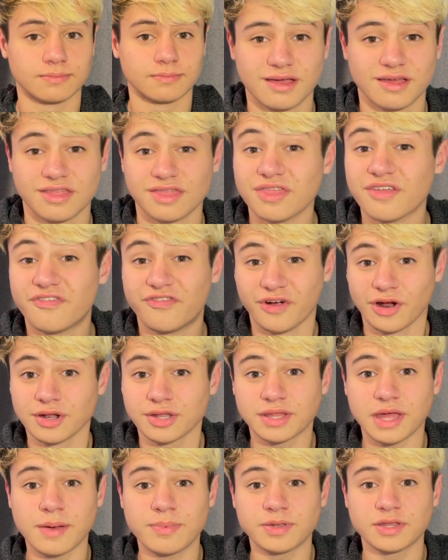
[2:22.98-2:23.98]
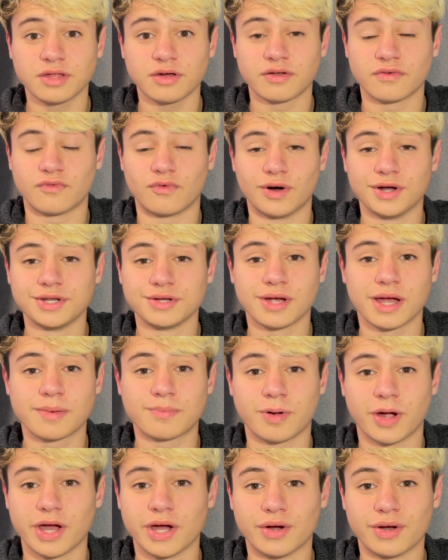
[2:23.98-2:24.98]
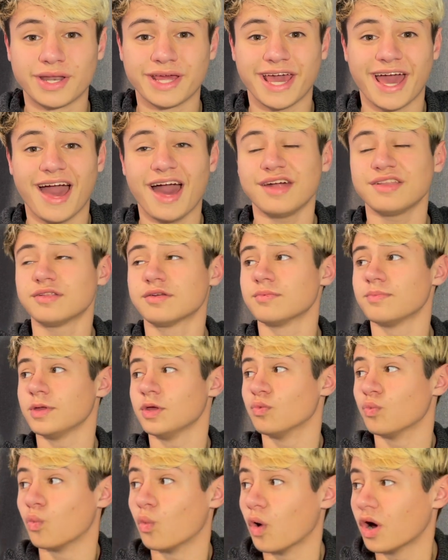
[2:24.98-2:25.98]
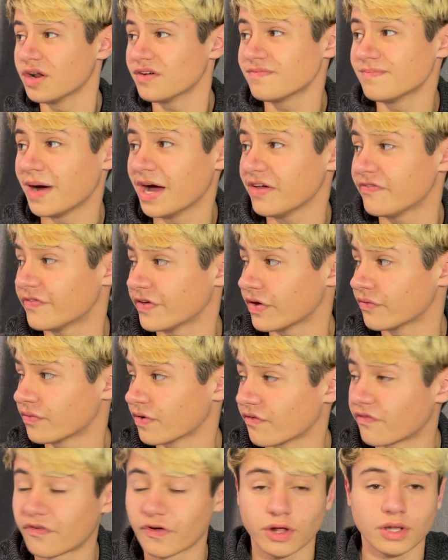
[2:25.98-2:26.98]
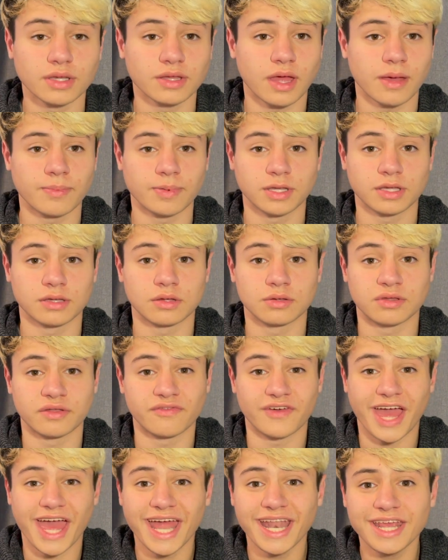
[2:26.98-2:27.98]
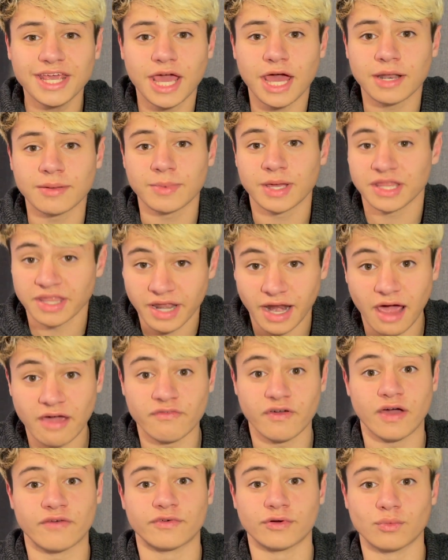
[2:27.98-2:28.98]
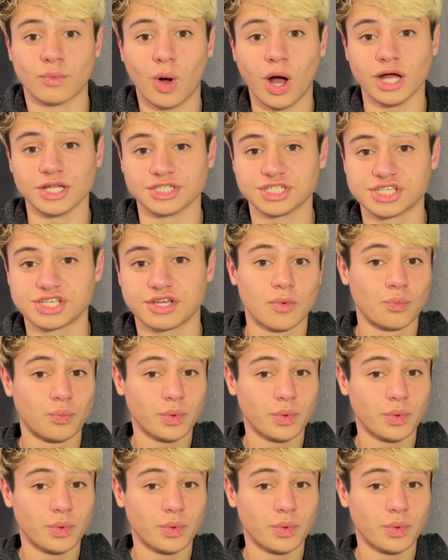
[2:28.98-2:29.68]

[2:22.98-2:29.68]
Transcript: The first episode of Wonder Egg Priority has to be one of my favorite first episodes of any anime that I've ever watched.